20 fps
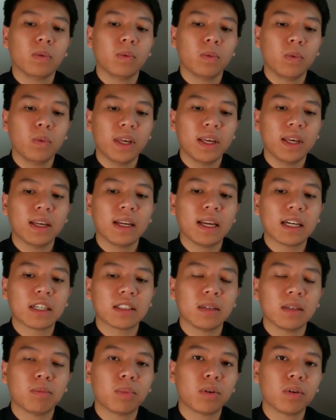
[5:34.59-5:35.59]
we can
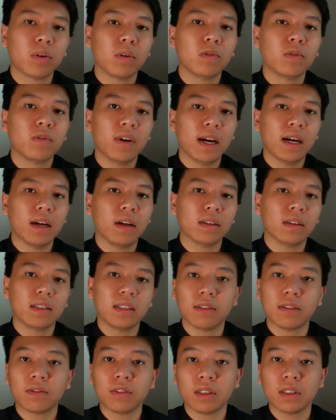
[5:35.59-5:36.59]
actually profile
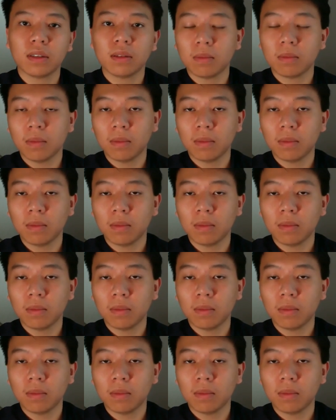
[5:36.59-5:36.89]
different